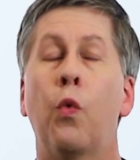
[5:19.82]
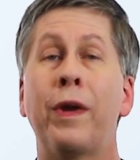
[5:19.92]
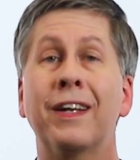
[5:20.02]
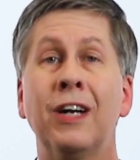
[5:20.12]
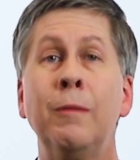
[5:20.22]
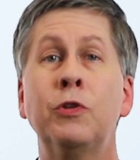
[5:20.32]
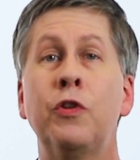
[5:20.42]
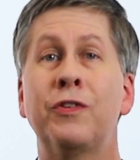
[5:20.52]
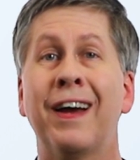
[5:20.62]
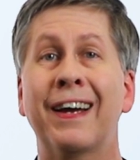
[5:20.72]
When it comes to
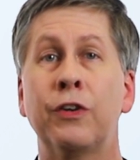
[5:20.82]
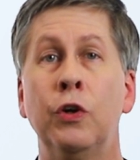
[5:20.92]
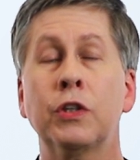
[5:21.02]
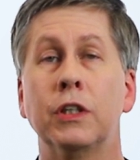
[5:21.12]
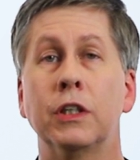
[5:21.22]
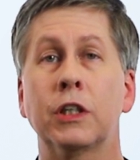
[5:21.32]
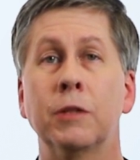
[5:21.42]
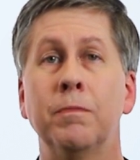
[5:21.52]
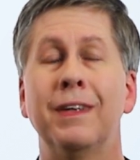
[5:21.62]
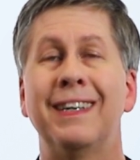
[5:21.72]
the diagnosis,
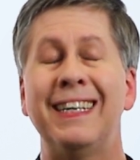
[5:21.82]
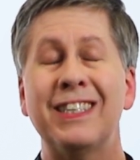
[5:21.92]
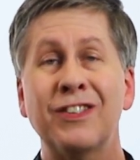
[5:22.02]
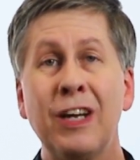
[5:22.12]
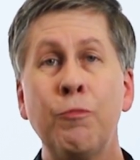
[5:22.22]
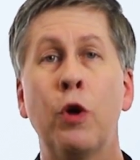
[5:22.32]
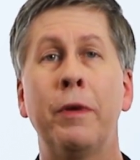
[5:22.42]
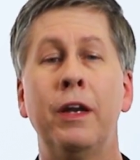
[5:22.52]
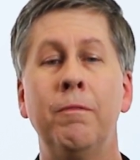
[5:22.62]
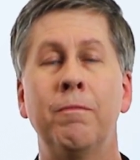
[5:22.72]
in some
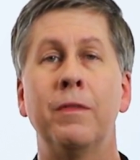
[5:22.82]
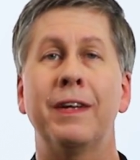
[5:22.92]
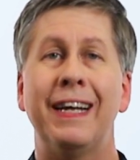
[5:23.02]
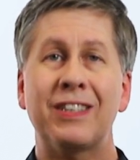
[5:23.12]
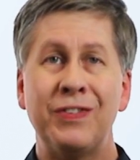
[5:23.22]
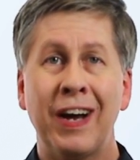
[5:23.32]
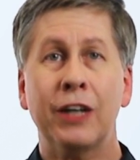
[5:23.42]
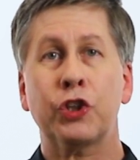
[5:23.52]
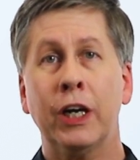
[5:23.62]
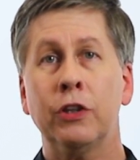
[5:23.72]
women, it's
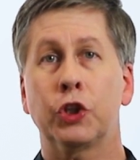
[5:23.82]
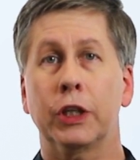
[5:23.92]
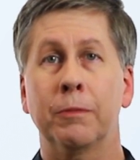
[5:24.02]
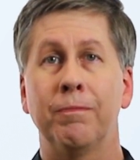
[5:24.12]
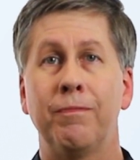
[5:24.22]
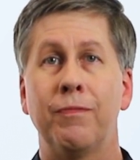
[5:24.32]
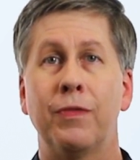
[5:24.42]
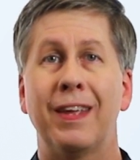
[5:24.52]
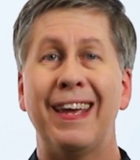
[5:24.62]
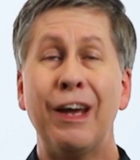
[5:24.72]
not challenging.
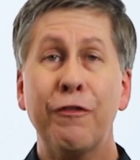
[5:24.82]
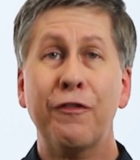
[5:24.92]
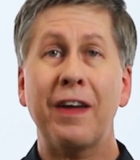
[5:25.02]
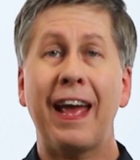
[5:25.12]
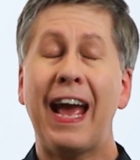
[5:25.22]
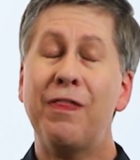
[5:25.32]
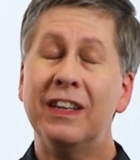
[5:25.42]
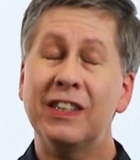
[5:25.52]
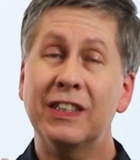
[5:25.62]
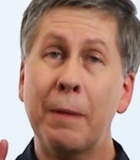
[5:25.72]
If, and
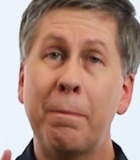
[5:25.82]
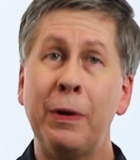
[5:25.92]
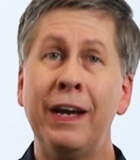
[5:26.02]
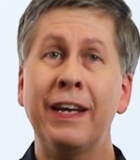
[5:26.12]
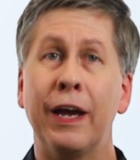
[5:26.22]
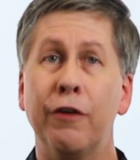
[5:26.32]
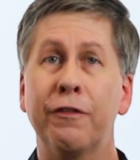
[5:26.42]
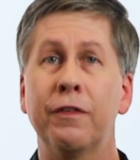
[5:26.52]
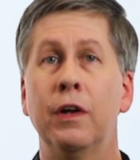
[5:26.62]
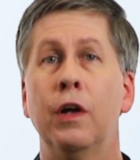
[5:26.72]
this is a big
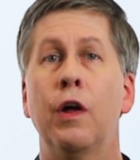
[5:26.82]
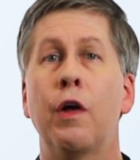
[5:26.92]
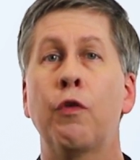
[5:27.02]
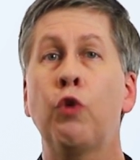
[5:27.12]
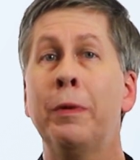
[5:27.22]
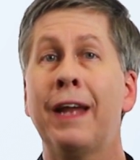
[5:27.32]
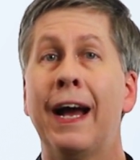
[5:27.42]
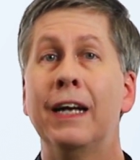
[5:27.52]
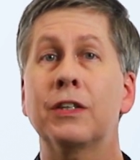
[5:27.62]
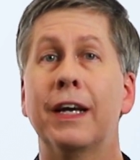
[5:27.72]
if, the woman
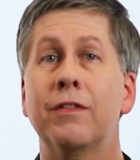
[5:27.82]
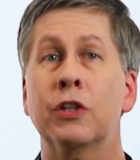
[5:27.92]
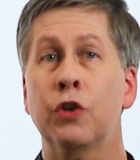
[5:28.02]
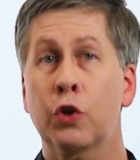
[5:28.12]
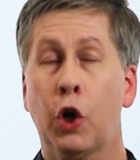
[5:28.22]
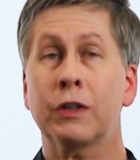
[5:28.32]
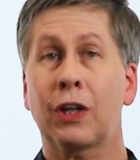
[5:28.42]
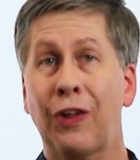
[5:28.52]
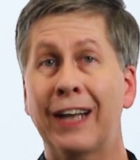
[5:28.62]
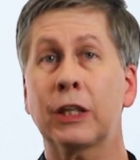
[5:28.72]
has the so called
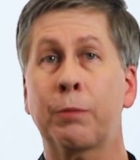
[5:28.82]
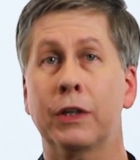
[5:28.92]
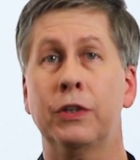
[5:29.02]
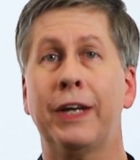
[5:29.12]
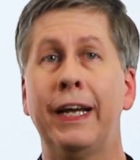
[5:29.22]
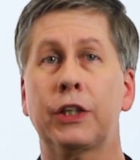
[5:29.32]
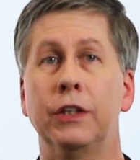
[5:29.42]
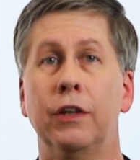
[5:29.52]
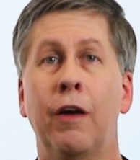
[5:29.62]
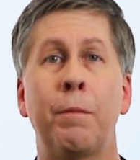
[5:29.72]
classic
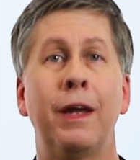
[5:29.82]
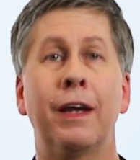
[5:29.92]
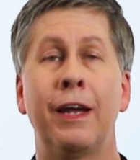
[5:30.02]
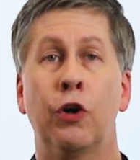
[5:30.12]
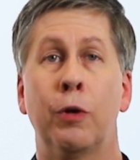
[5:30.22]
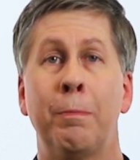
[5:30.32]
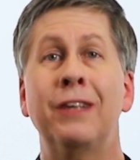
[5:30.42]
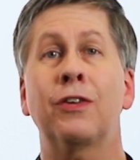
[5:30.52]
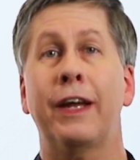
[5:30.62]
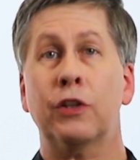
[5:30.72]
presentation of being in her
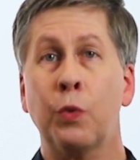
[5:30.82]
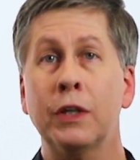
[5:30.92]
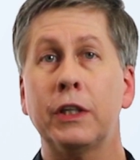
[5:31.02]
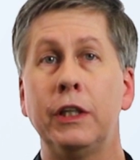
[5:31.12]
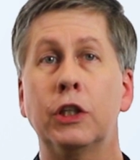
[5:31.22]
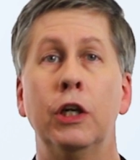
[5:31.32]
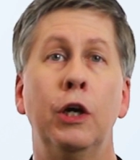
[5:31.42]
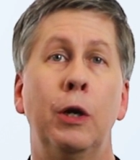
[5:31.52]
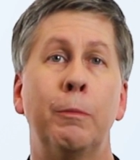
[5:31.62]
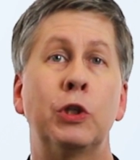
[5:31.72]
mid to late 20s,
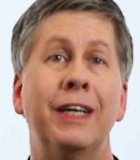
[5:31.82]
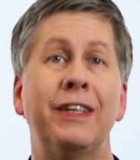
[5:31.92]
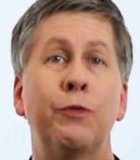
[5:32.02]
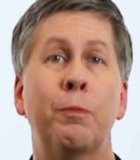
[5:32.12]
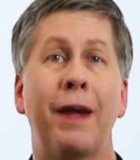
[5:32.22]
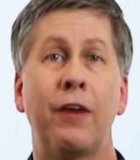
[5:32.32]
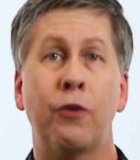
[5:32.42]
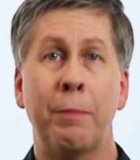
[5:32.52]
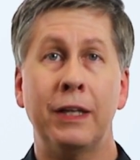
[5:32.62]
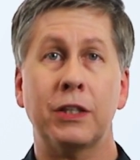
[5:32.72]
presenting with
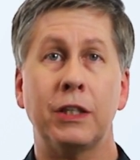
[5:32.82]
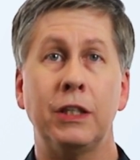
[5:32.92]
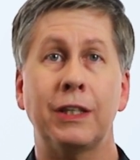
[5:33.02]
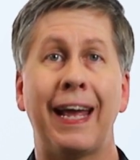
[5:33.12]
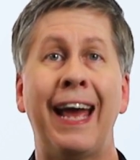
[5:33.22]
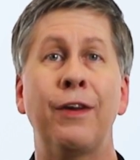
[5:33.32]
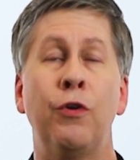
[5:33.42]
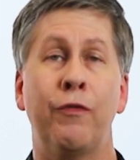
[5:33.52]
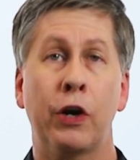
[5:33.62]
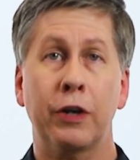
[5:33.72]
painful menses and
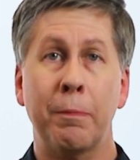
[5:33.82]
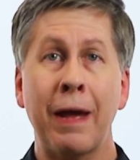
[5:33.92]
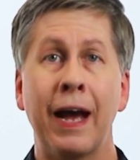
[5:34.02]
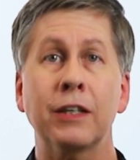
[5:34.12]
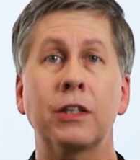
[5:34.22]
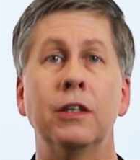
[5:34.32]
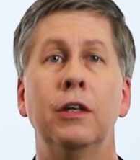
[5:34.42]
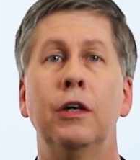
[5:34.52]
an ovarian mass,